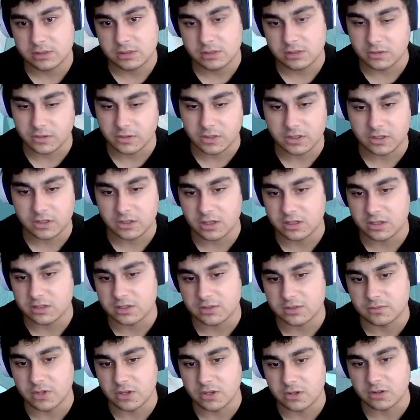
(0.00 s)
Ling gun is
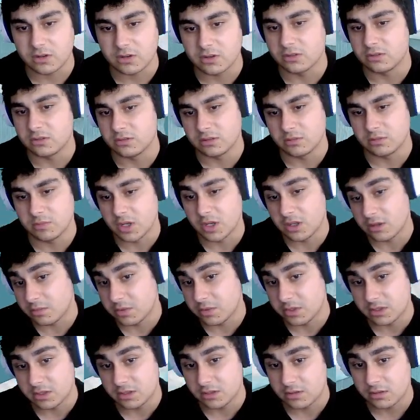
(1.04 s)
very cool in my
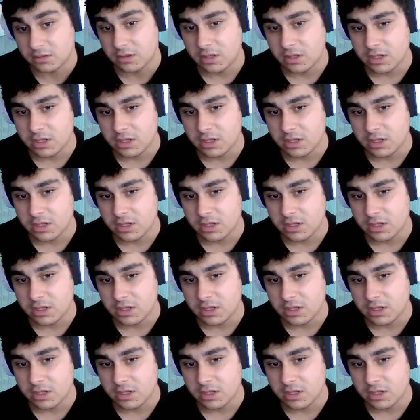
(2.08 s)
opinion.